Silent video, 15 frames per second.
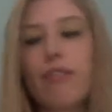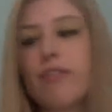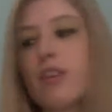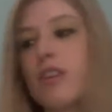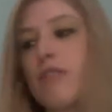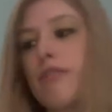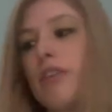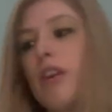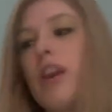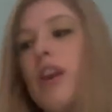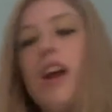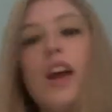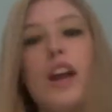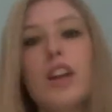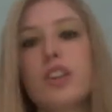your foot.
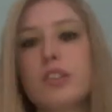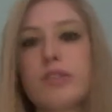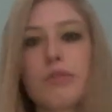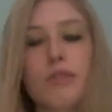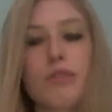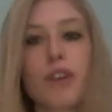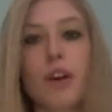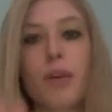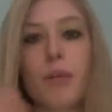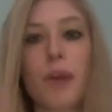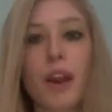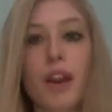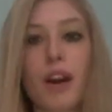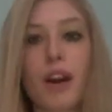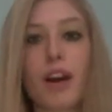It just will fall
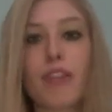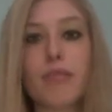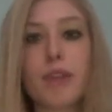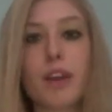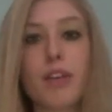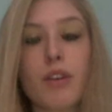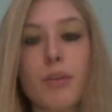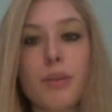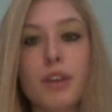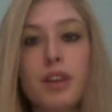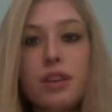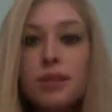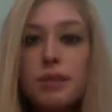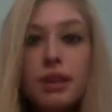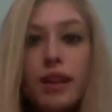right off me. I normally need
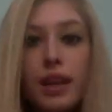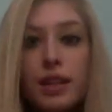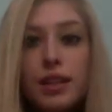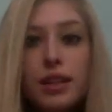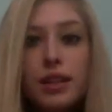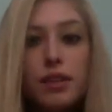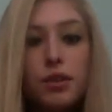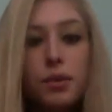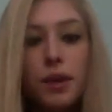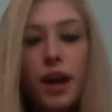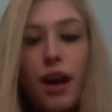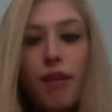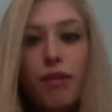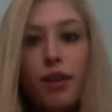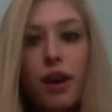to be laced into
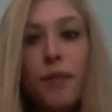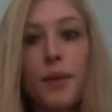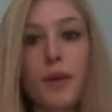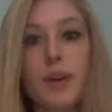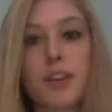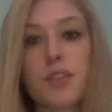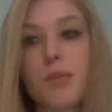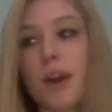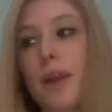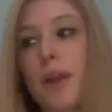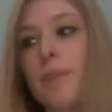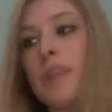whatever I'm going to wear.